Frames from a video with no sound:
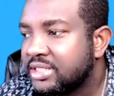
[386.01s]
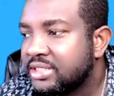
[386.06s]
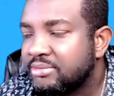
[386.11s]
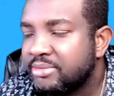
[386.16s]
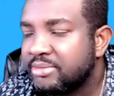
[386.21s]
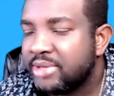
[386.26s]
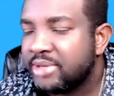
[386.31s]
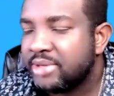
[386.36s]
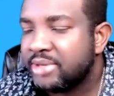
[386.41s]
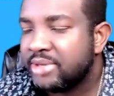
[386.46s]

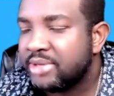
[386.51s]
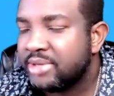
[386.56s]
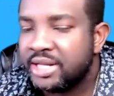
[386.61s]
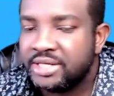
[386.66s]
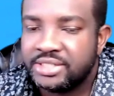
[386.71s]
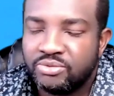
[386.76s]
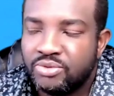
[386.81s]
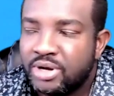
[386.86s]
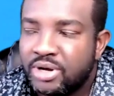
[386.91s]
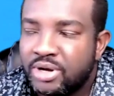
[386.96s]
managed
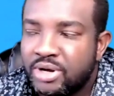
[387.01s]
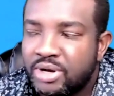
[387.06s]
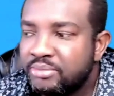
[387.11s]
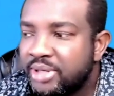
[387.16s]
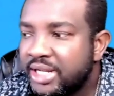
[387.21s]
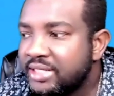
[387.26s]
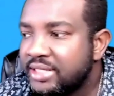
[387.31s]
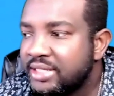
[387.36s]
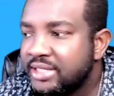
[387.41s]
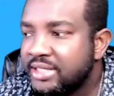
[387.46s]
in one
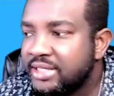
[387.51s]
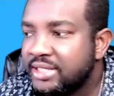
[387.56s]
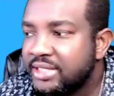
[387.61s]
place.